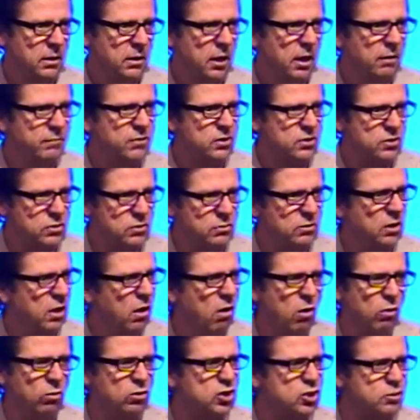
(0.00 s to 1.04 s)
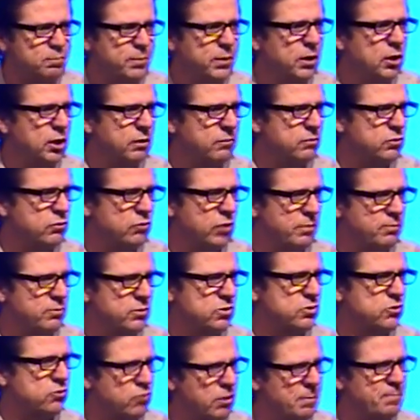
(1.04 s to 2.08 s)
of the, the whole spirit of
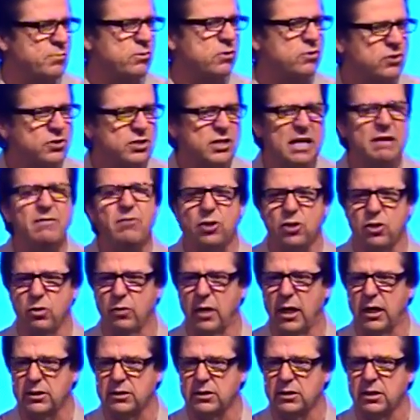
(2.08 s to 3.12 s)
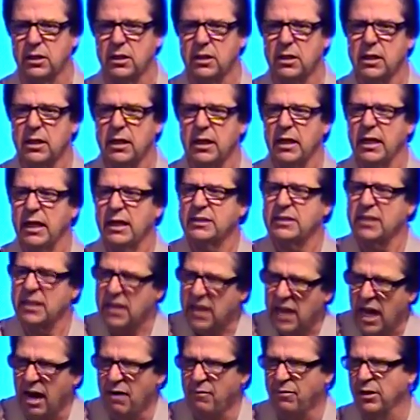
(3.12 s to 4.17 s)
Scripture. Scripture's given to us as a
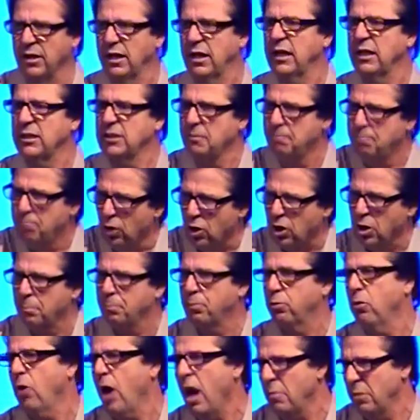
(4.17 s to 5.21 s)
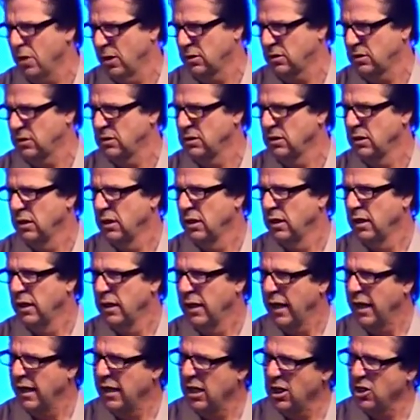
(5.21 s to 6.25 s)
covenant, as a book of promise.
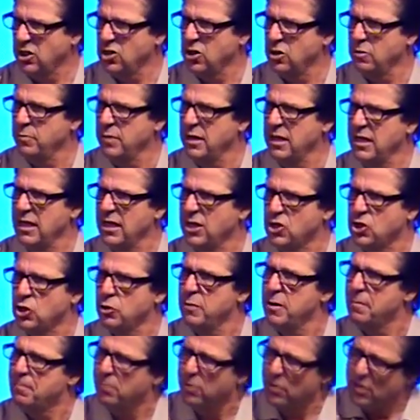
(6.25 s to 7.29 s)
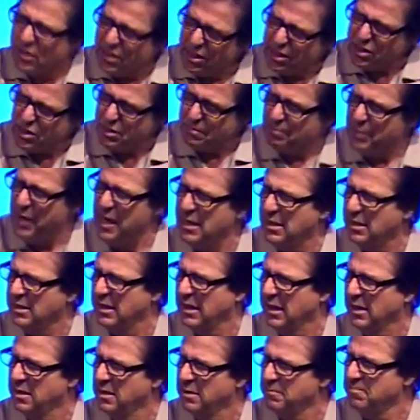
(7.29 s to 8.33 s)
And it to be, it's to be participated
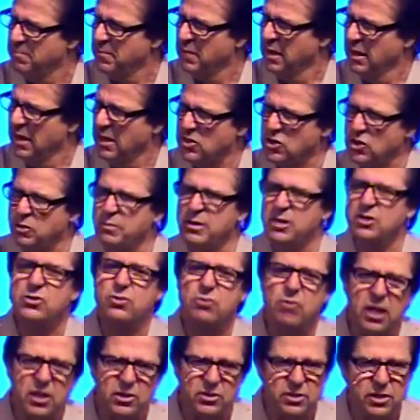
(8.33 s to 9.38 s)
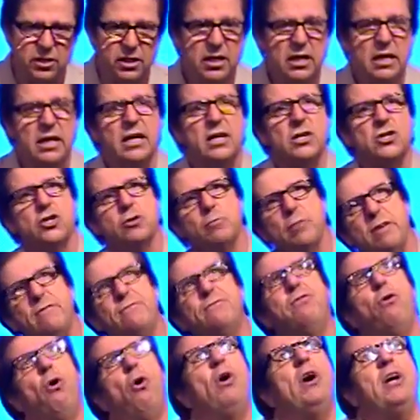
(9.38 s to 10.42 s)
in is to be trusted, is to be
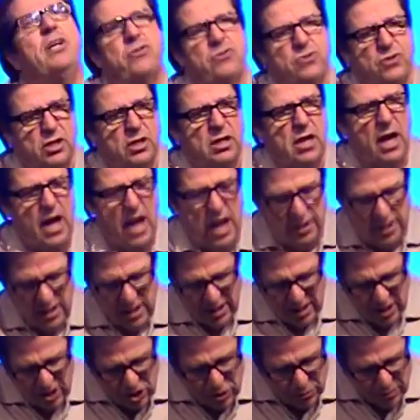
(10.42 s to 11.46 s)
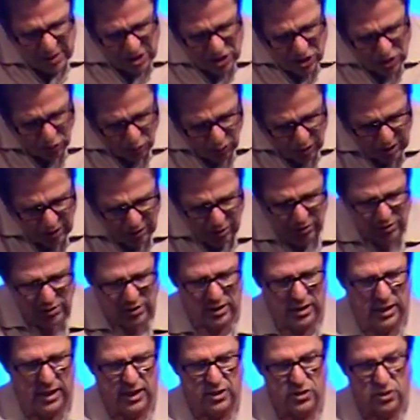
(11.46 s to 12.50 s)
voiced to God, is to be surrendered
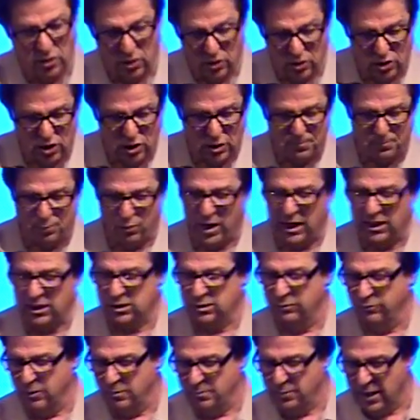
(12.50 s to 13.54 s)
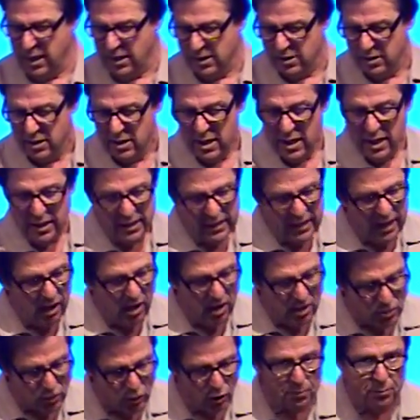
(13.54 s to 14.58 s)
to God. So there's this price of rebellion. And then I
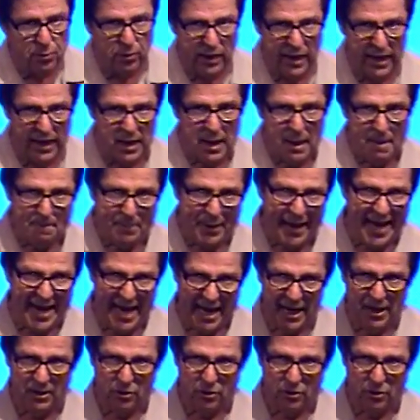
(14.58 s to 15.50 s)
also pray, pay,